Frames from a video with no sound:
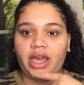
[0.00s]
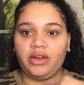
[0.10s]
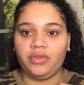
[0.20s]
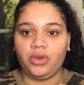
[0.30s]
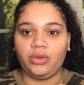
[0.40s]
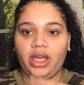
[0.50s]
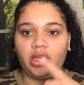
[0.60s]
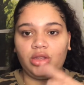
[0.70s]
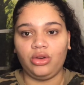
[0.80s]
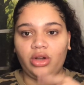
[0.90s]
of you, like,
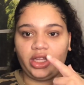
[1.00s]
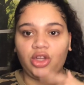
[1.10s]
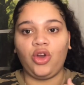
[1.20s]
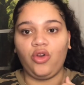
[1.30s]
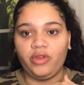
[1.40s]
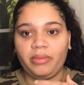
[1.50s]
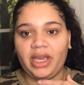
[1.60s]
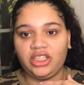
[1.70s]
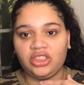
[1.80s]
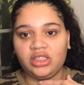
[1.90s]
you know, like the COVID
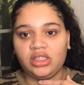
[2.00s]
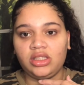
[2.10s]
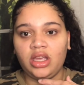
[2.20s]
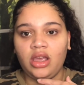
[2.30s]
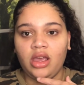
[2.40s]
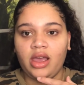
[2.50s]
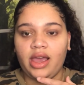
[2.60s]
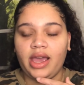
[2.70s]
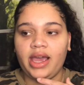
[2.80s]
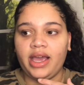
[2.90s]
patients.
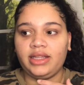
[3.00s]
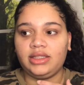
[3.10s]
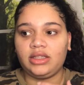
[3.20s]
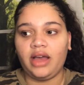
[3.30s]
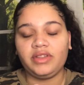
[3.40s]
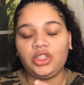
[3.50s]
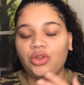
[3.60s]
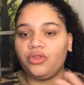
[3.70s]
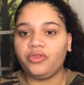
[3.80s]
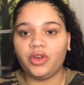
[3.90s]
And obviously
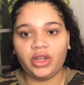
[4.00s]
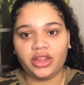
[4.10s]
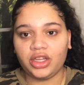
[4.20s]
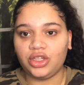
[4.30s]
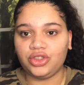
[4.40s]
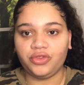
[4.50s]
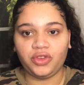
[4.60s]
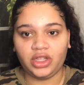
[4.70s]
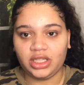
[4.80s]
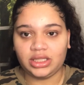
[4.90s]
you don't feel anything because you're
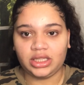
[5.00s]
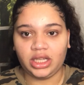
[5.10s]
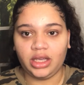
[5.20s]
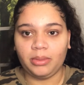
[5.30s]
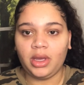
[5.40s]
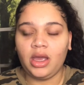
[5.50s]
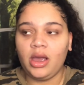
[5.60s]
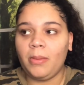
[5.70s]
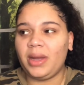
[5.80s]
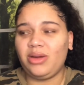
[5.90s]
fully asleep.
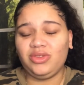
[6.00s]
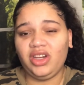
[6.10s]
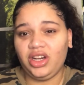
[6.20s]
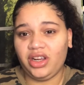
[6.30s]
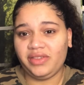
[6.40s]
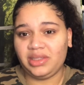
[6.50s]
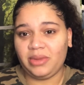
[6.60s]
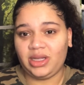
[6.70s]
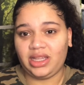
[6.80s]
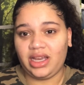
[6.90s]
But I was really nervous
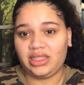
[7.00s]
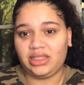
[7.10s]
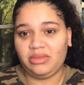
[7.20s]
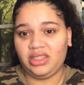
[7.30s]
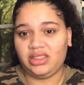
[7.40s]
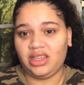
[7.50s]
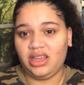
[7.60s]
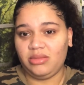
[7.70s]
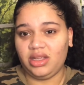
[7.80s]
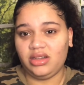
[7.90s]
about that, because I'm like,
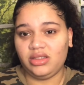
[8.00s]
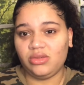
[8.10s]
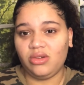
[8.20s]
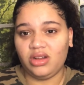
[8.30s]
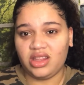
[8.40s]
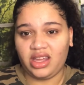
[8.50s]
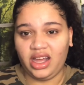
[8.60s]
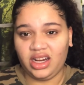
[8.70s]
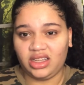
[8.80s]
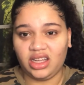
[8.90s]
damn, they're gonna do all of
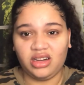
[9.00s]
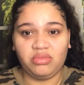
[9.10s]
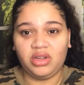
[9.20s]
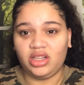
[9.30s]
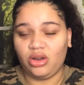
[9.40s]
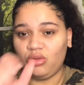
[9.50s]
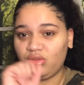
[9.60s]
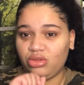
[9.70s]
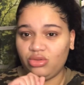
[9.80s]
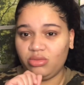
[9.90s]
that. Like, they're gonna put a whole
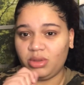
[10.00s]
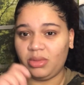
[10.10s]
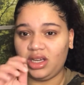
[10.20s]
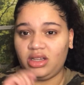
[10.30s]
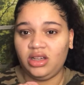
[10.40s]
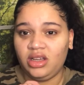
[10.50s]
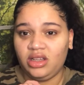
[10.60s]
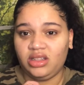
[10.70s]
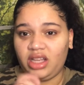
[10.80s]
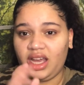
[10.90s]
tube in my,
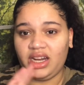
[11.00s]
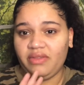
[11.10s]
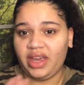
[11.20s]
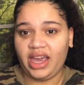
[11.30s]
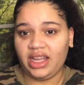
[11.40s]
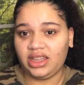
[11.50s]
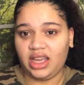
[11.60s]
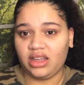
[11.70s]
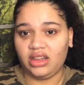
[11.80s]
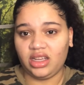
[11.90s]
like, I never had
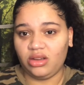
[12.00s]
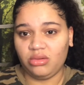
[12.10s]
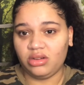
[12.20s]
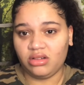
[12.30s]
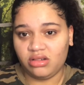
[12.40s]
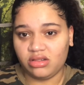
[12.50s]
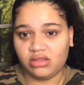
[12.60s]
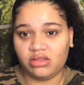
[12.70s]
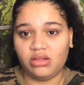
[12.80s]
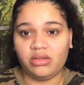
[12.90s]
that like going on.
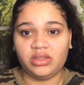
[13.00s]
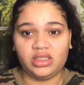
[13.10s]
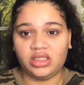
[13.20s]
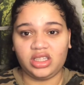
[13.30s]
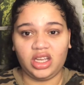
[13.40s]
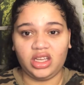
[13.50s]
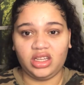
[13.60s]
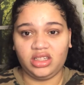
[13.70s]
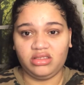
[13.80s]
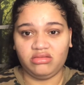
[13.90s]
So I was just like,
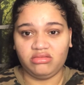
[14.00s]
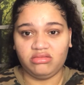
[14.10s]
oh.